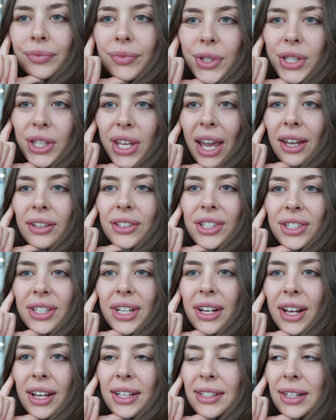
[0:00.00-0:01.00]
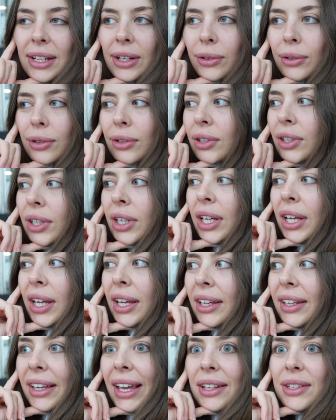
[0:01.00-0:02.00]
So yeah, just a nice little
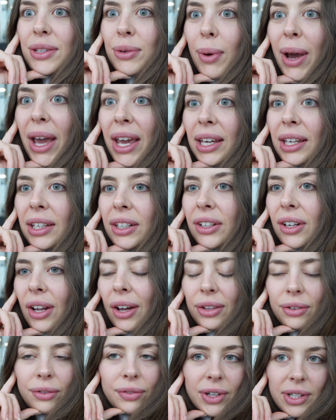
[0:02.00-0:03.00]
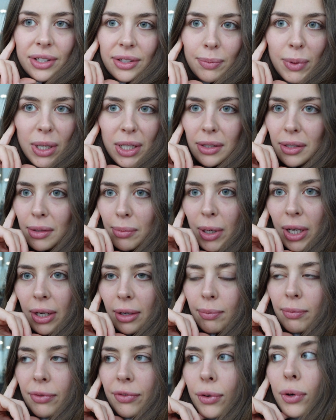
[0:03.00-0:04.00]
getaway. Neither of us have been to
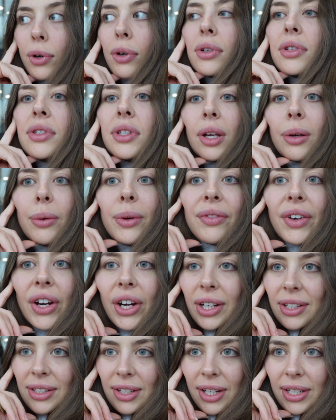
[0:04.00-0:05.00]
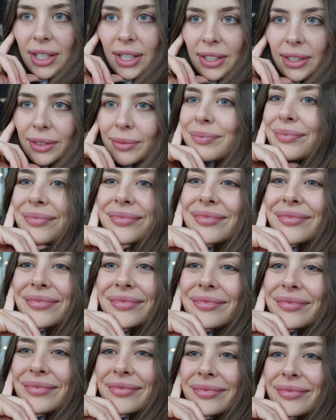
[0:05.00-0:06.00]
Dubai before, so we're very excited.
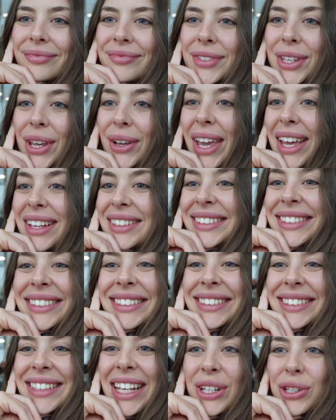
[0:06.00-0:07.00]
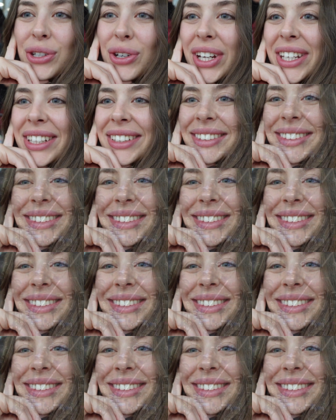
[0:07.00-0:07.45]
So yeah enjoy.